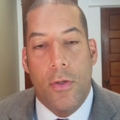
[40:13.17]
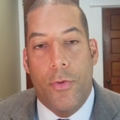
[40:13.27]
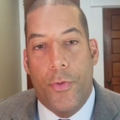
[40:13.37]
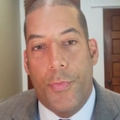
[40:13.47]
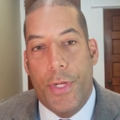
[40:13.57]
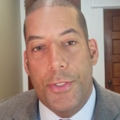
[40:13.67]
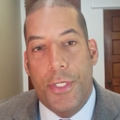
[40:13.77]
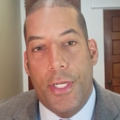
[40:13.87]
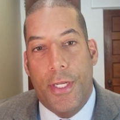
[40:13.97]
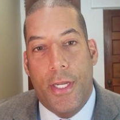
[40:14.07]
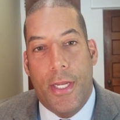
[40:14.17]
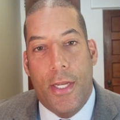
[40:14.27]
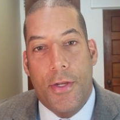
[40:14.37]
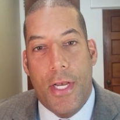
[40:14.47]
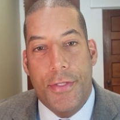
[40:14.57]
Well, Patrick,
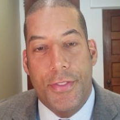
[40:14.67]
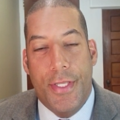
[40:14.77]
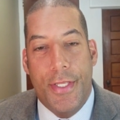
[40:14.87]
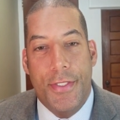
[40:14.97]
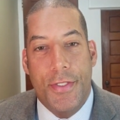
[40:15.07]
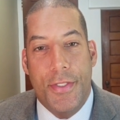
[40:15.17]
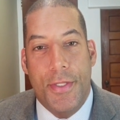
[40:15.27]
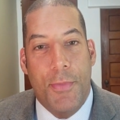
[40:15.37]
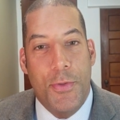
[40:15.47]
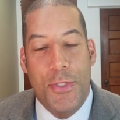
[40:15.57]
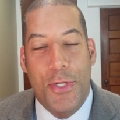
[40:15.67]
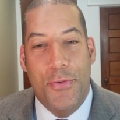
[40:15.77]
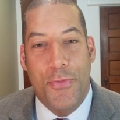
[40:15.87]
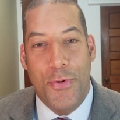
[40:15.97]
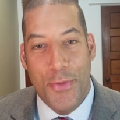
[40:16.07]
I'll say this because I'm always
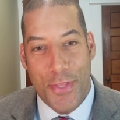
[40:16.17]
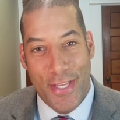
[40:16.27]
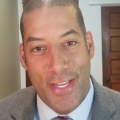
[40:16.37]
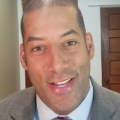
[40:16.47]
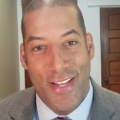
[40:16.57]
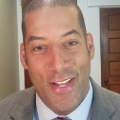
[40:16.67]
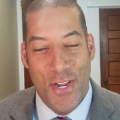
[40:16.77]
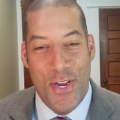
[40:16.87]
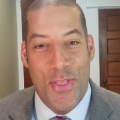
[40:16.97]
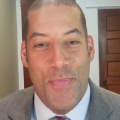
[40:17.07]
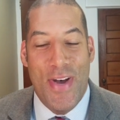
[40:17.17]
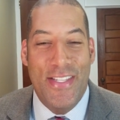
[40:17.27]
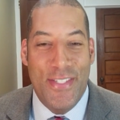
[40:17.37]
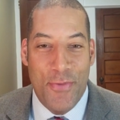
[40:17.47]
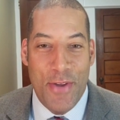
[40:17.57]
looking for the
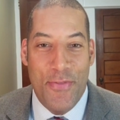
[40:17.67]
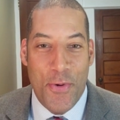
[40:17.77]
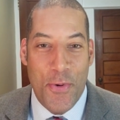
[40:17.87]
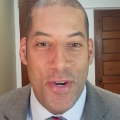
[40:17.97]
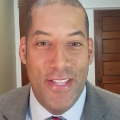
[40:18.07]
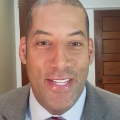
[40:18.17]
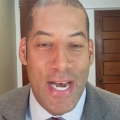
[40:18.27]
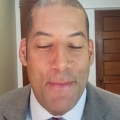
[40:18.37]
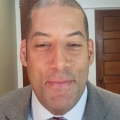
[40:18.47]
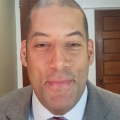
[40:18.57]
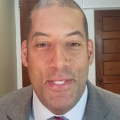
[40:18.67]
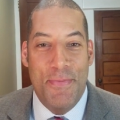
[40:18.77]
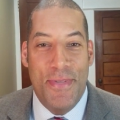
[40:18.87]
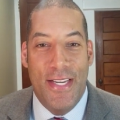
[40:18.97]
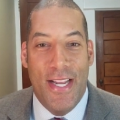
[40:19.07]
positive way forward and the
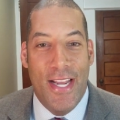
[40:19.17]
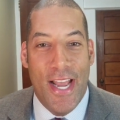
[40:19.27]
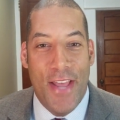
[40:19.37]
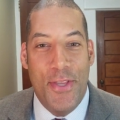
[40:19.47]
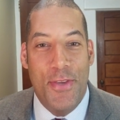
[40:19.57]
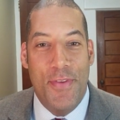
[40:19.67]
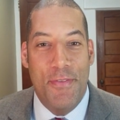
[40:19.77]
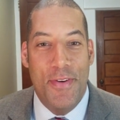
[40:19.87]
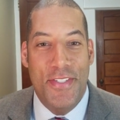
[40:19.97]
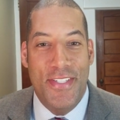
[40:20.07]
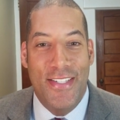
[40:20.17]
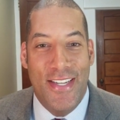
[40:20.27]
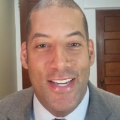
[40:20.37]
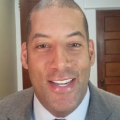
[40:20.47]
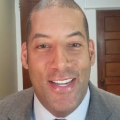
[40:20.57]
optimism. And I think you've given us,
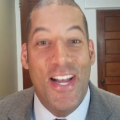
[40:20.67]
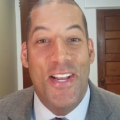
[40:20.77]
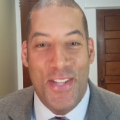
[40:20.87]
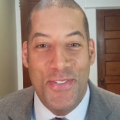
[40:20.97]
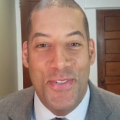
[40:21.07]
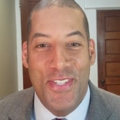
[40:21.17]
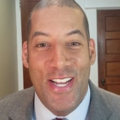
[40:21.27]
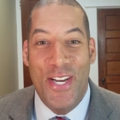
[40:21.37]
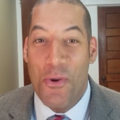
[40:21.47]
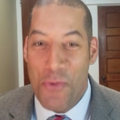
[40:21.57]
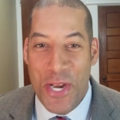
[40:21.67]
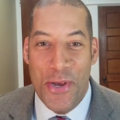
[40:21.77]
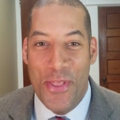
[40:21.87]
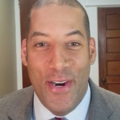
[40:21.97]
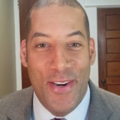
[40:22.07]
as you said, a
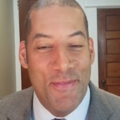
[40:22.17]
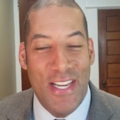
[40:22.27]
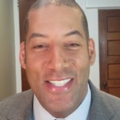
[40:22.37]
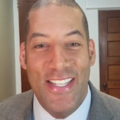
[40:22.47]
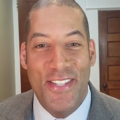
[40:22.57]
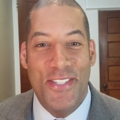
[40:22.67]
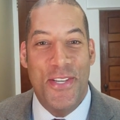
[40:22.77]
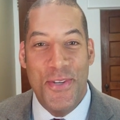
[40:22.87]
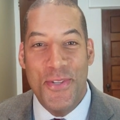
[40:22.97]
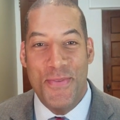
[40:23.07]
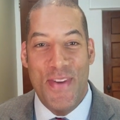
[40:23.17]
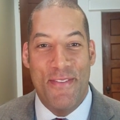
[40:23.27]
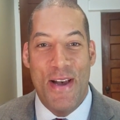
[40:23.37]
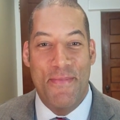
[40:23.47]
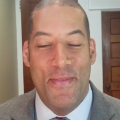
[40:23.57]
window there. I'm not going to say that's a huge amount
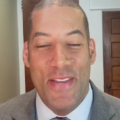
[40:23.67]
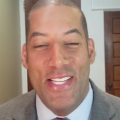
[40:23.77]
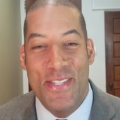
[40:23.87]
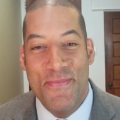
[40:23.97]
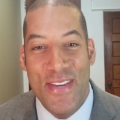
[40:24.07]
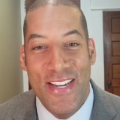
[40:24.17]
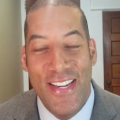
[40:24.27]
of optimism, but